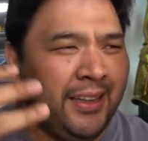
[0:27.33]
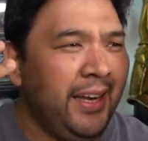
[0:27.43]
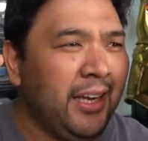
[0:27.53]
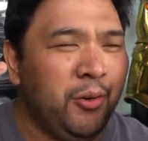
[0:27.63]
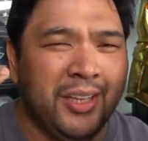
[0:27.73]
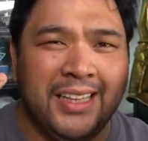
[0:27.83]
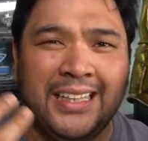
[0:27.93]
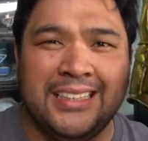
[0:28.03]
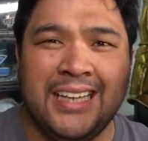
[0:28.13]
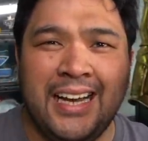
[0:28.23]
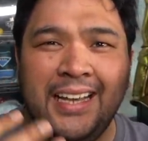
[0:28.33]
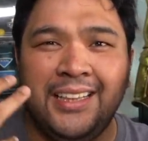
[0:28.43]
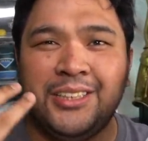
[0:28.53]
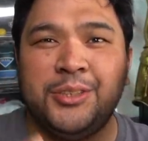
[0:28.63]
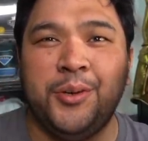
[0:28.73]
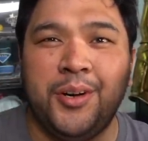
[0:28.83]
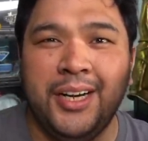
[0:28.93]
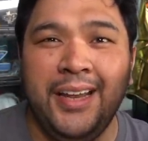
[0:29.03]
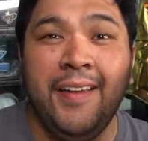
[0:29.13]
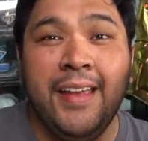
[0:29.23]
take a look at the design, the
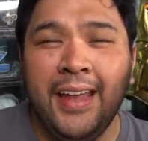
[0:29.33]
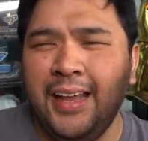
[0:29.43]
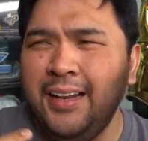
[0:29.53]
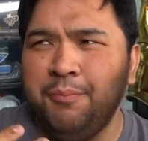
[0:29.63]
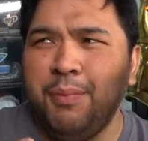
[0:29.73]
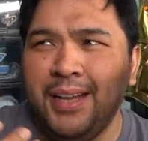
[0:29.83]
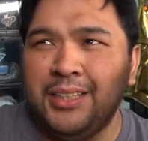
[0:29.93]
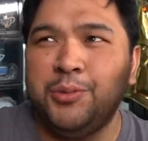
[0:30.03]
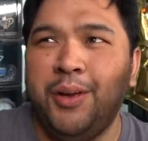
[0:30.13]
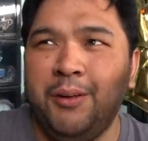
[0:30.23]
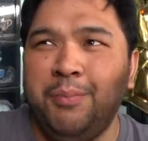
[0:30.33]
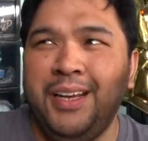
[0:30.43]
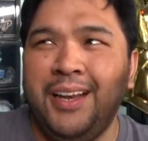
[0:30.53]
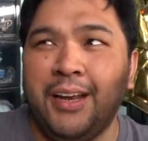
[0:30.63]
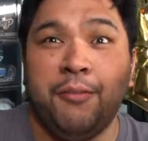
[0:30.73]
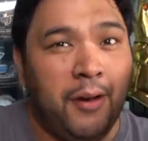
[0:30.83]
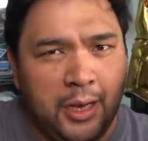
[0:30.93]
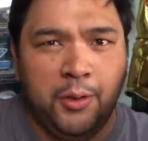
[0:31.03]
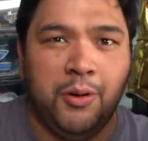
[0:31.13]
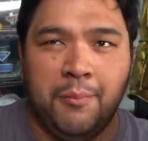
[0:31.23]
story, and it might as well be like a
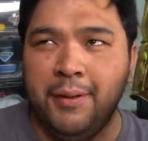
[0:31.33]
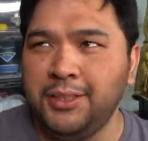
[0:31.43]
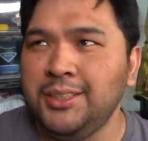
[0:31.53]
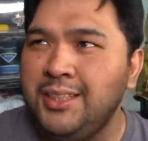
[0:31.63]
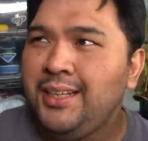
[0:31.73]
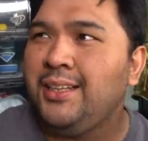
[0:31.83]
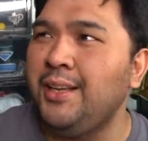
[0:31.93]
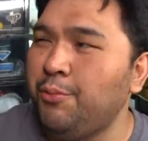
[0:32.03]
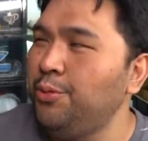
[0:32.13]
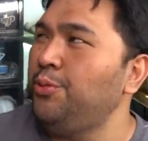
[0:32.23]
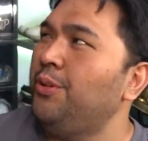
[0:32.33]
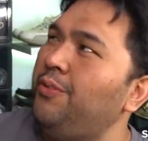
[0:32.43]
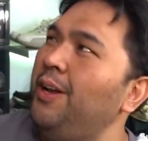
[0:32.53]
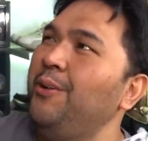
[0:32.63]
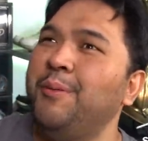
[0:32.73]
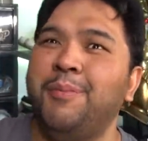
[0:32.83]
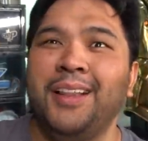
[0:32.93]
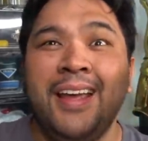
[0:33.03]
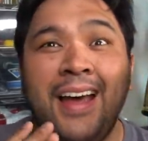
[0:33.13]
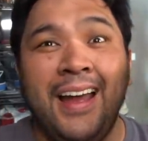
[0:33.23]
follow-up. I just said that I won't do a follow-up,
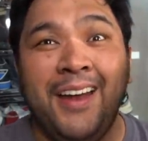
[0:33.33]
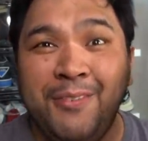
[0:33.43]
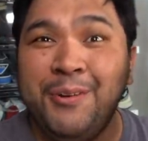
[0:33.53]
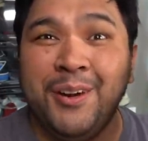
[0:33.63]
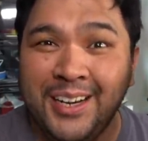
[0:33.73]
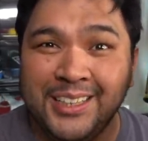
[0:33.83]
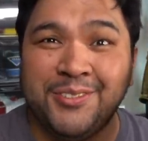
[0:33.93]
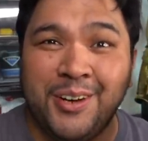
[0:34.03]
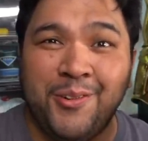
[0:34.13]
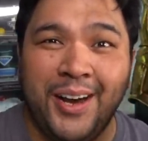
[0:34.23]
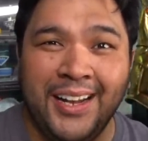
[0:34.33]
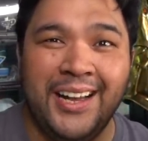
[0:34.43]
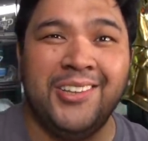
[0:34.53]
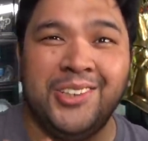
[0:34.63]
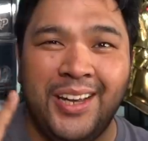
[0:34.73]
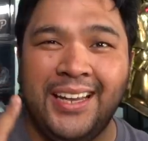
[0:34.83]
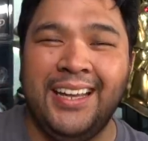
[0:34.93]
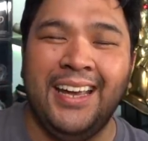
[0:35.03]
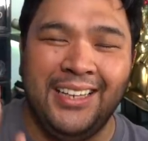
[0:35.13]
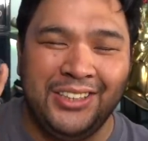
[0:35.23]
but I have been wearing this for a while now, so I
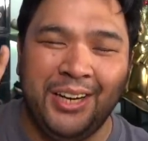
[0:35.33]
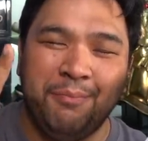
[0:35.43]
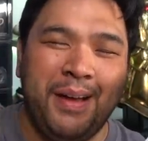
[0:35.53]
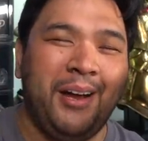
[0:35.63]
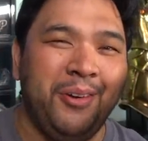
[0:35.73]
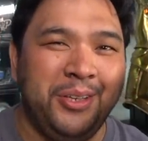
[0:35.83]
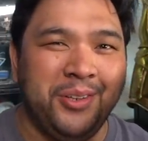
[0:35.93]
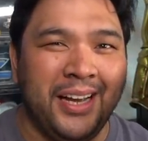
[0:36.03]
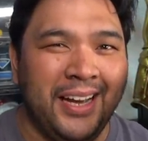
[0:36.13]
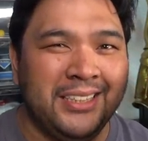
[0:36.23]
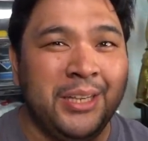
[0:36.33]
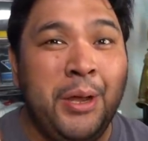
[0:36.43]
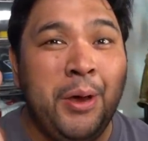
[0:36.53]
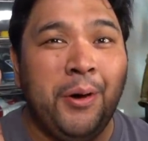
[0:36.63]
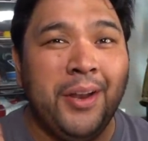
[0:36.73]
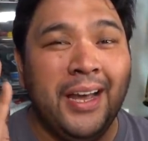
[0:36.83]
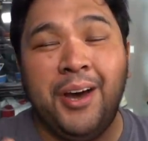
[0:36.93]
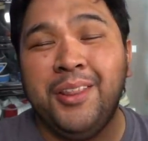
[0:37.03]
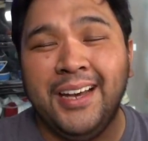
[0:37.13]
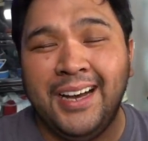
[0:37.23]
can check back with you guys on
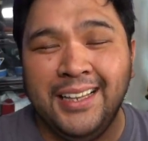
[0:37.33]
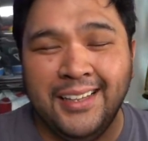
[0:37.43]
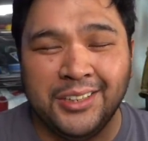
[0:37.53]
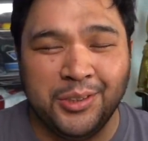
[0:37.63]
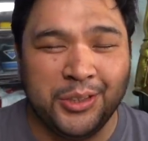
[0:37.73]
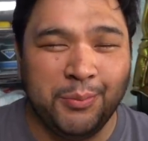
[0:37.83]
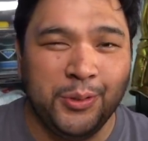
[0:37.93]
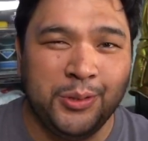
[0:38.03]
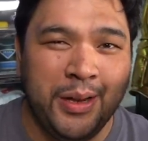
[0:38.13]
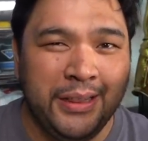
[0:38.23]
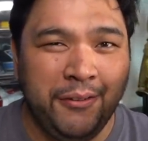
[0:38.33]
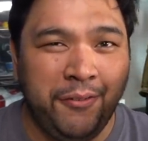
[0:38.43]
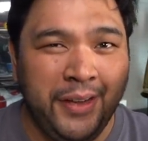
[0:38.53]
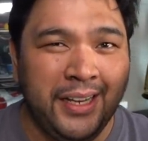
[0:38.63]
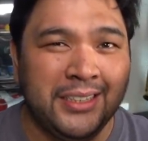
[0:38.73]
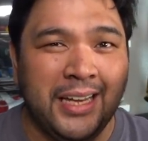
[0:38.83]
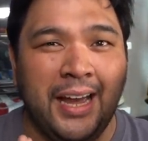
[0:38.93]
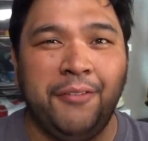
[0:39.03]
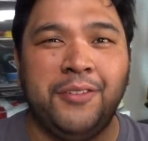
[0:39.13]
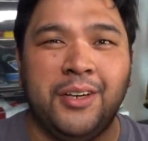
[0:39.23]
how the Adidas Ultraboost 20 feels
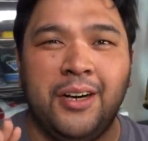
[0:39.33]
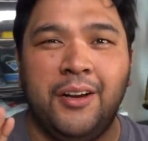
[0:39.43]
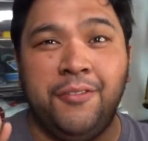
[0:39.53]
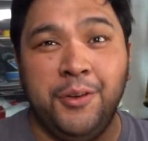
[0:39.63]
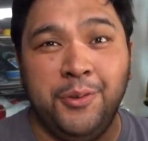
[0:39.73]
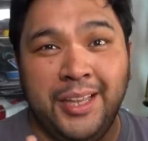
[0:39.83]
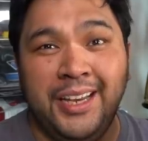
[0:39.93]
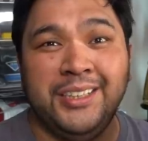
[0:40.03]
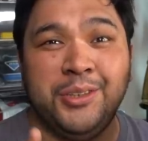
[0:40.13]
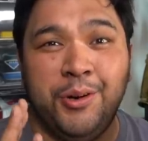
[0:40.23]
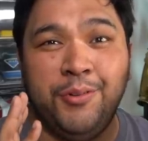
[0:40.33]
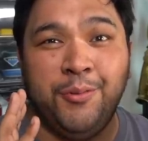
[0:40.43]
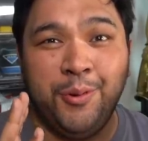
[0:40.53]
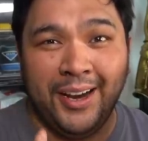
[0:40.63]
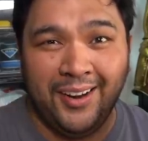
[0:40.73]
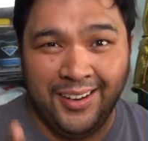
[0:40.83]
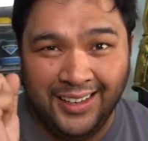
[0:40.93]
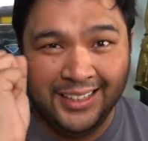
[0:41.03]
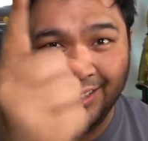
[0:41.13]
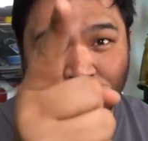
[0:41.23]
after a few days of wear.
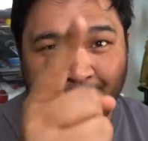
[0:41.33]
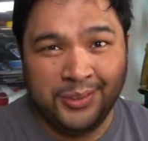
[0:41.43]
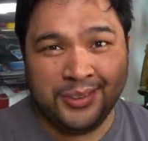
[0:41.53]
Let's go!